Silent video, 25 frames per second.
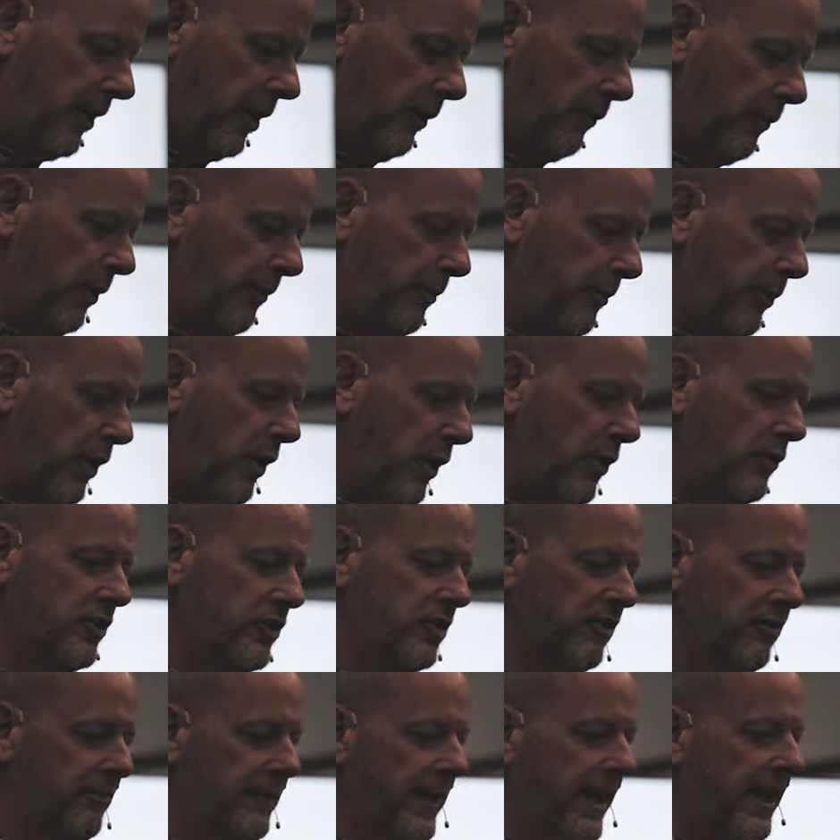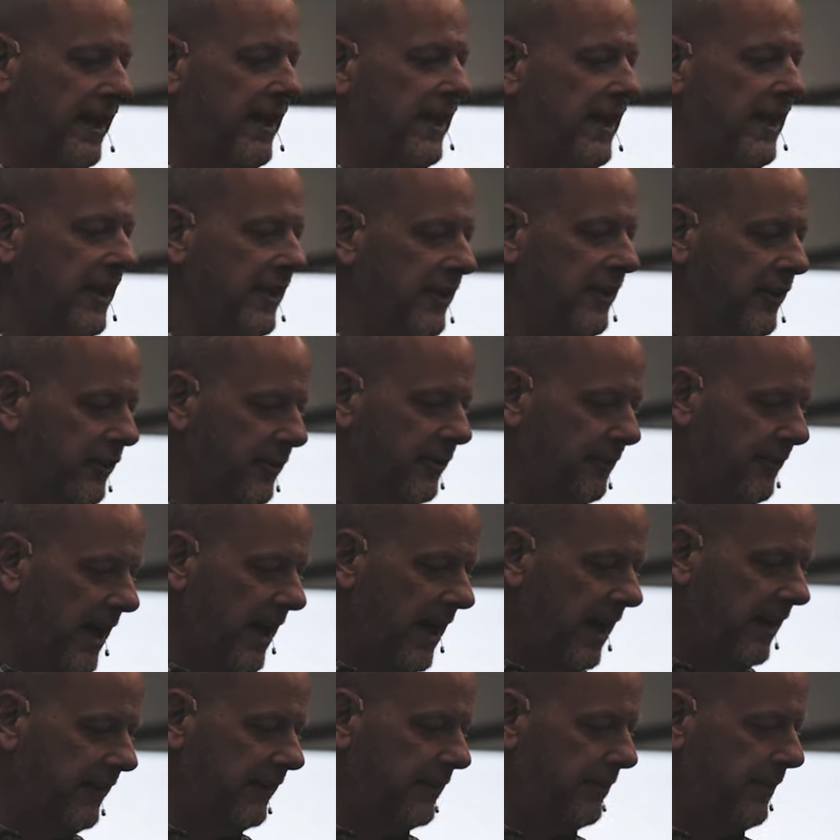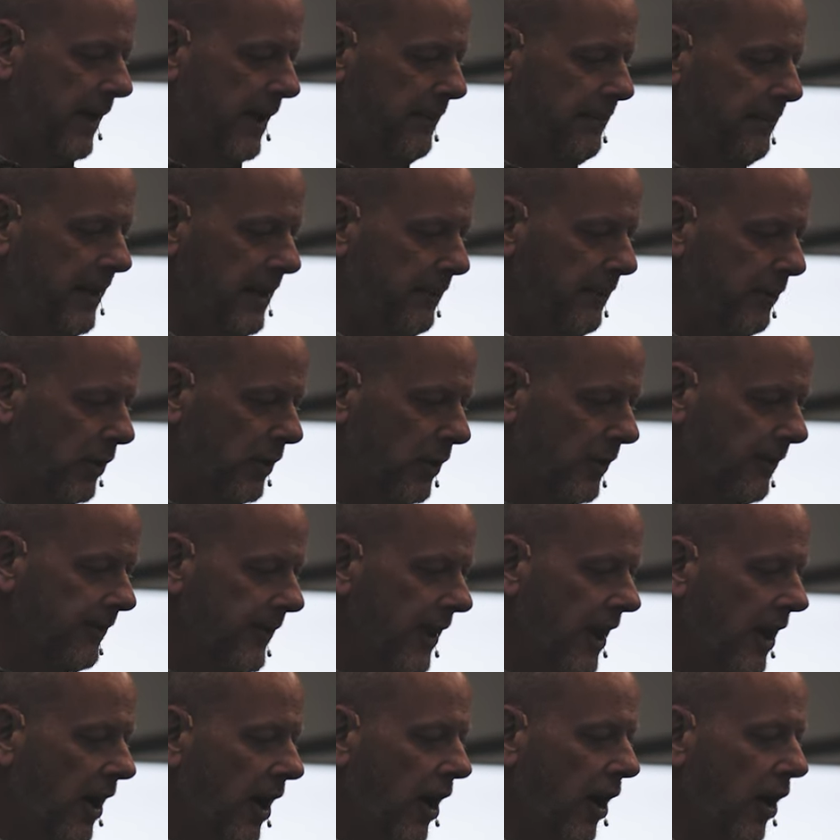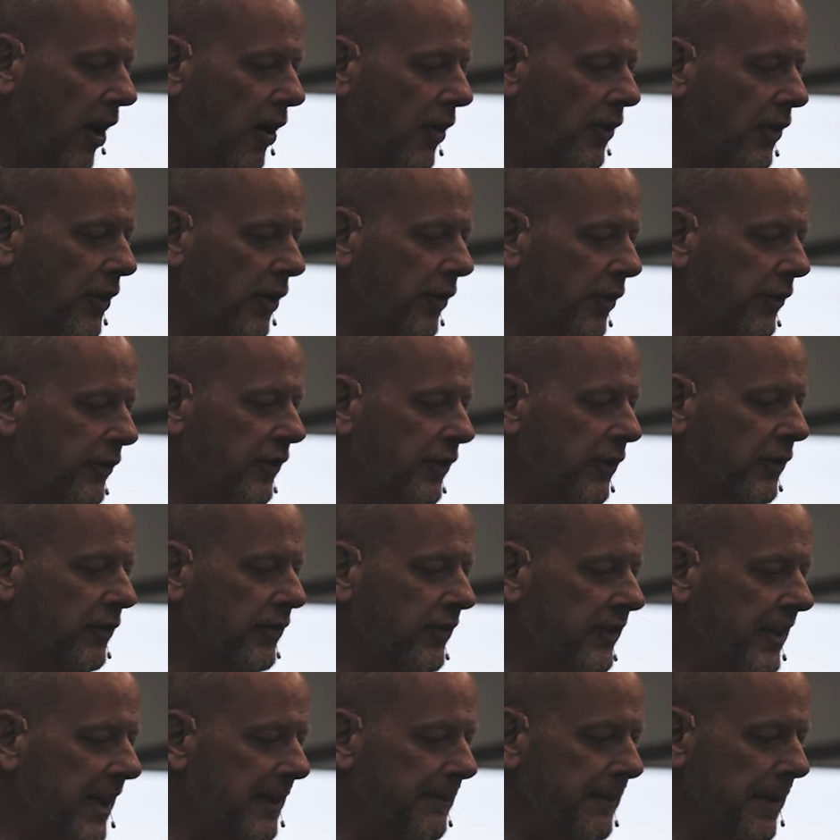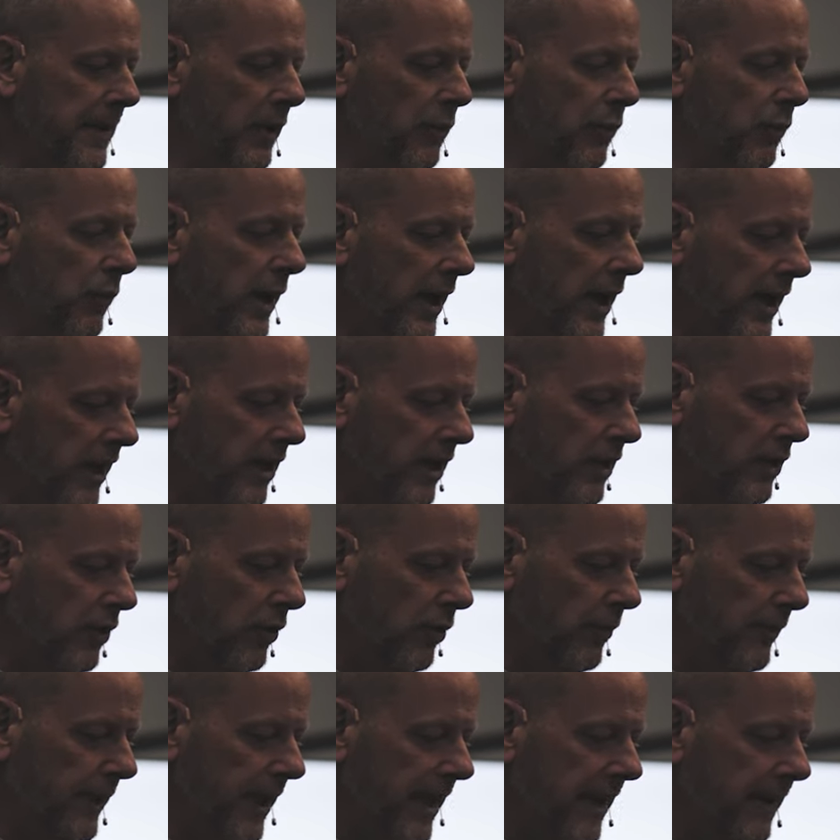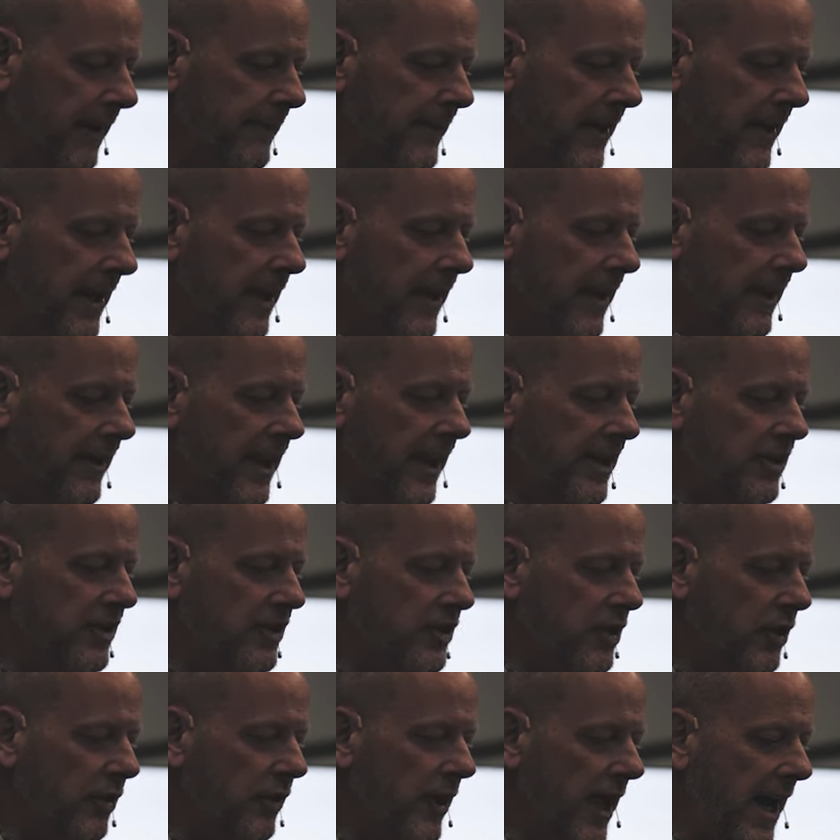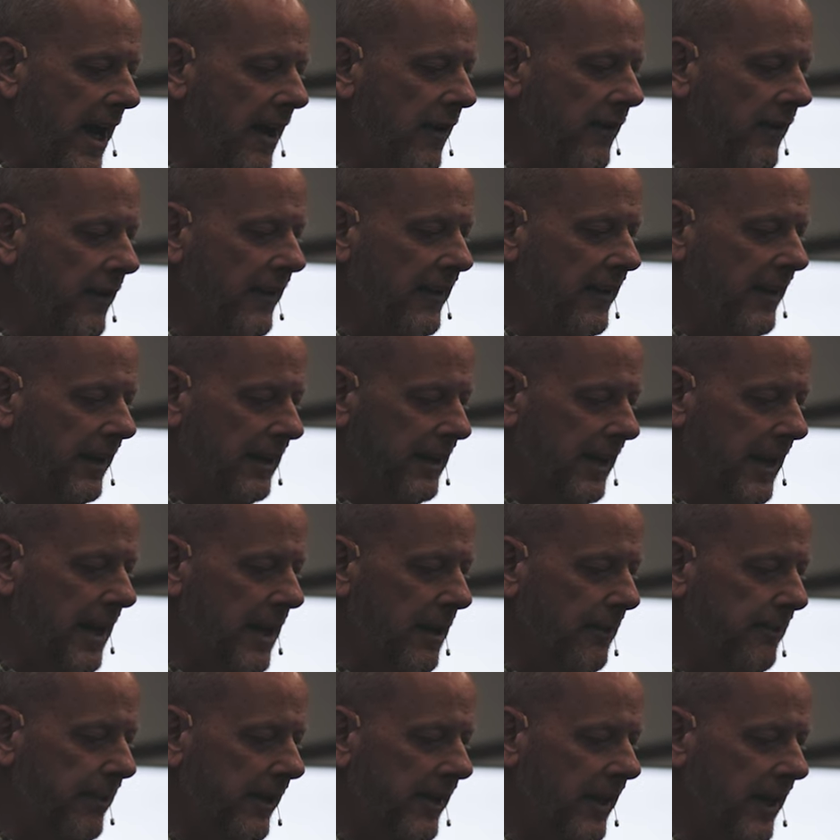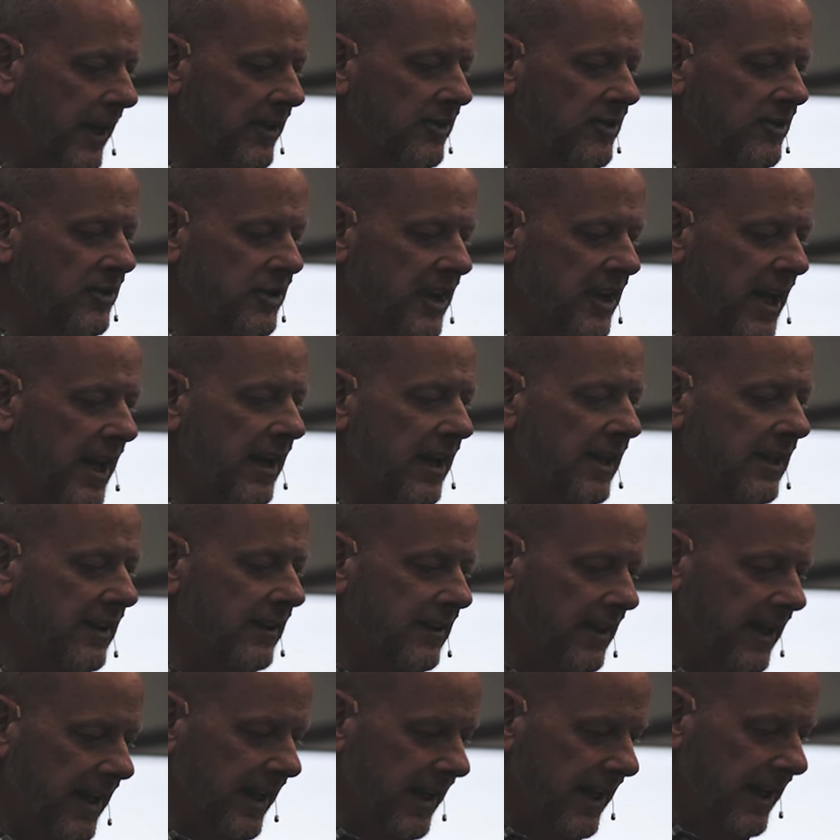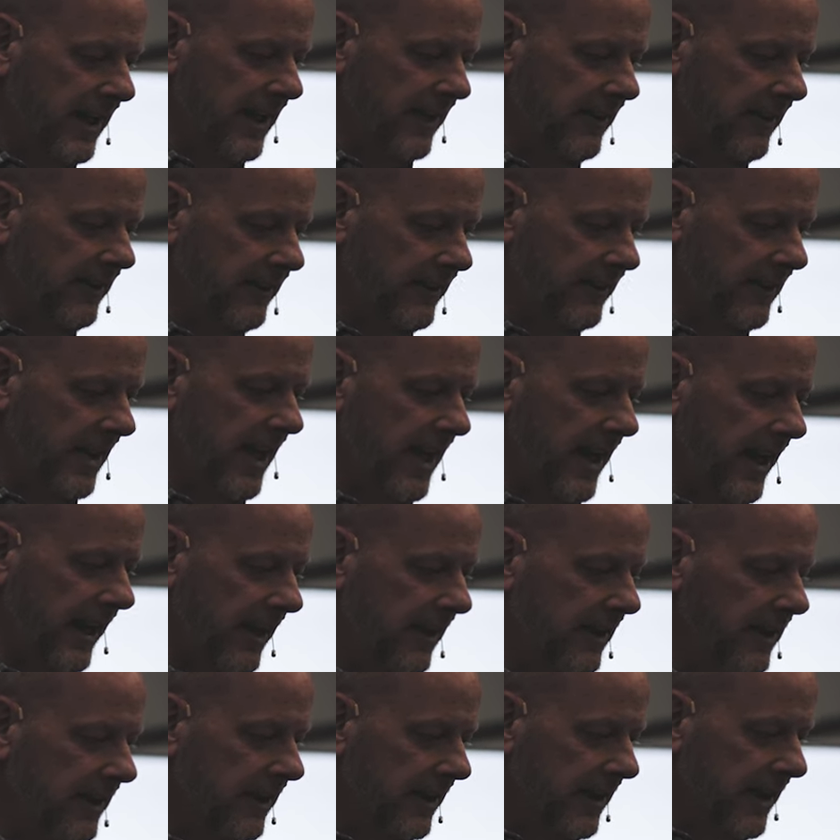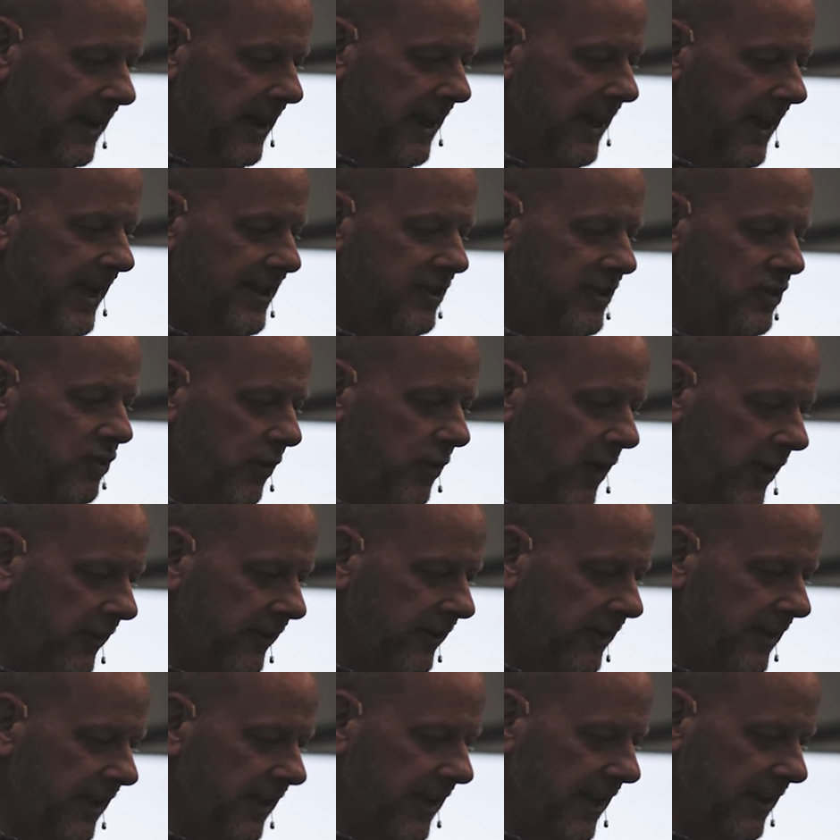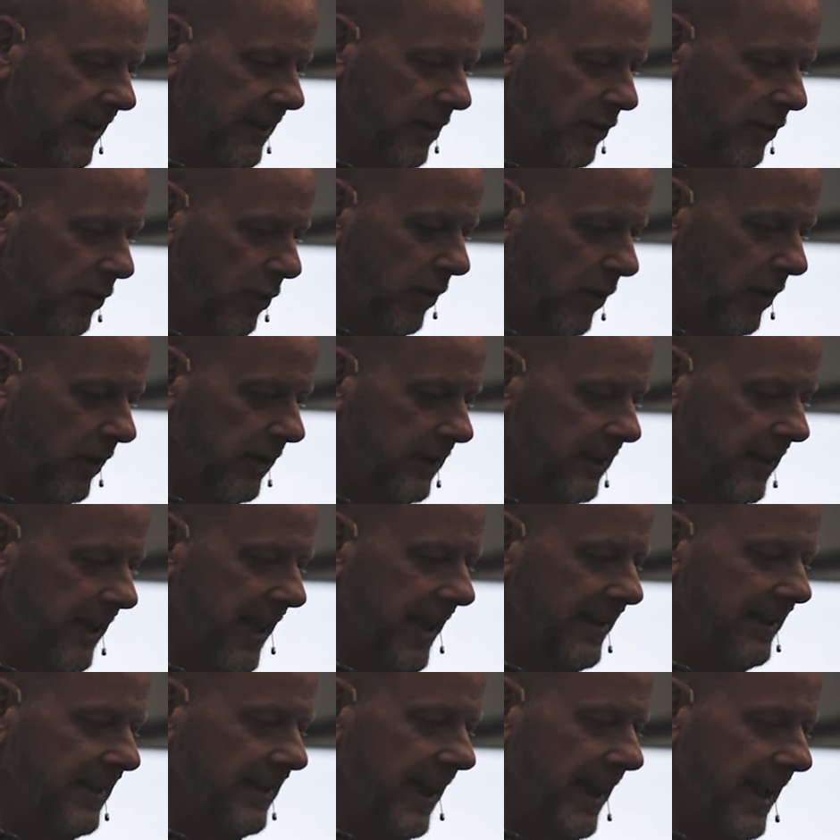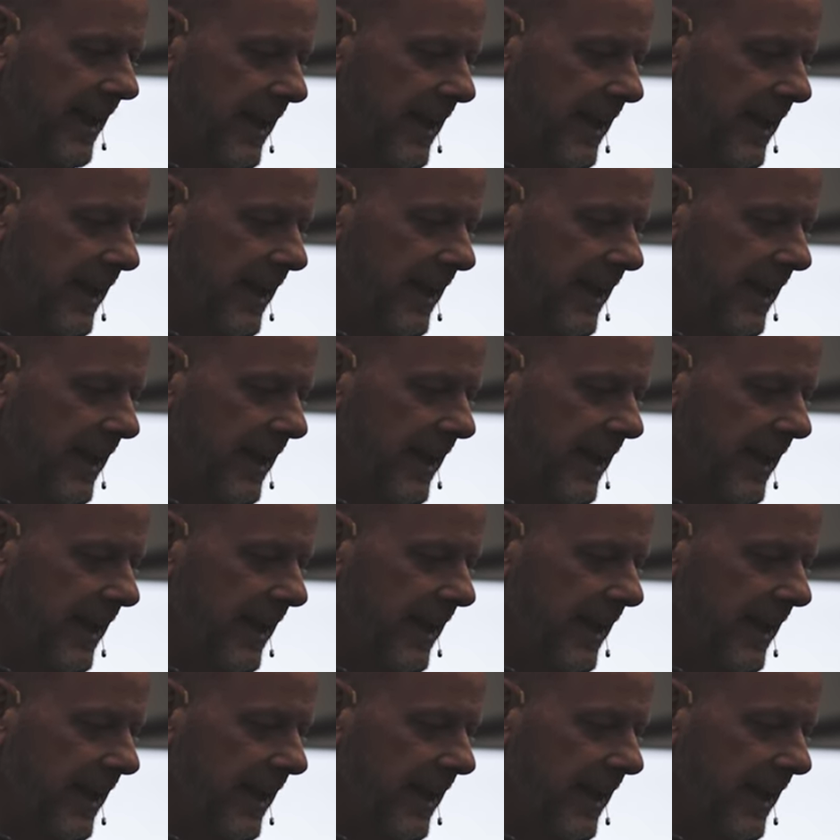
a reproach of men, and despised by people. All those who see me ridicule me. They shoot out the lip and shake the head, saying, He trusted in the Lord. Let